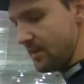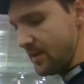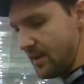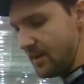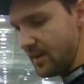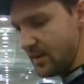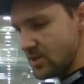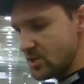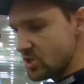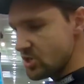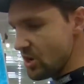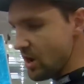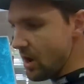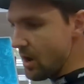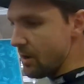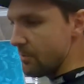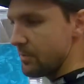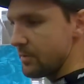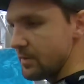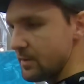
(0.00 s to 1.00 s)
a, a nice
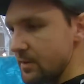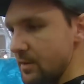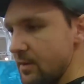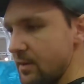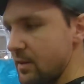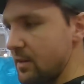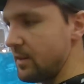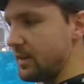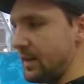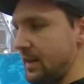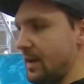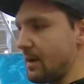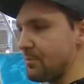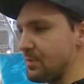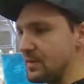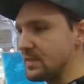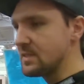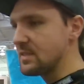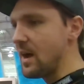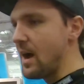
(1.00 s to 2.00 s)
job cleaning up
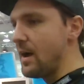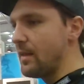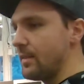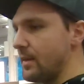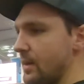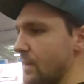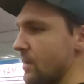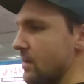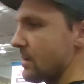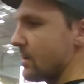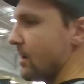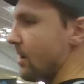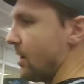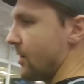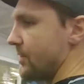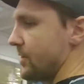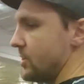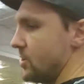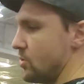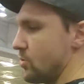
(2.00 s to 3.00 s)
the styling
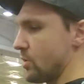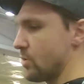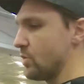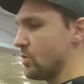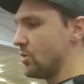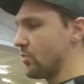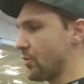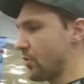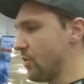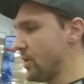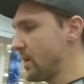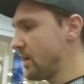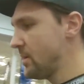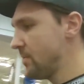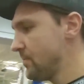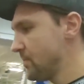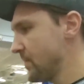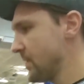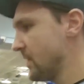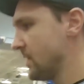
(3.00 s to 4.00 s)
on the newer Wolverine.
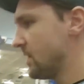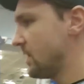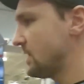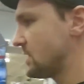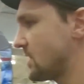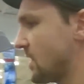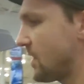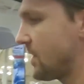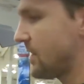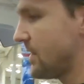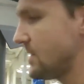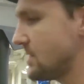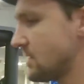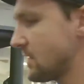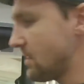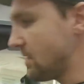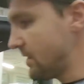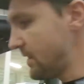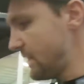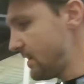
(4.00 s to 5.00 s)
It's got a nice
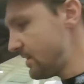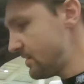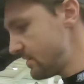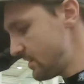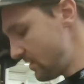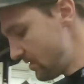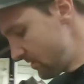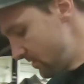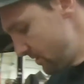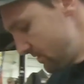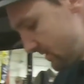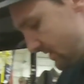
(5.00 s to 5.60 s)
clean interior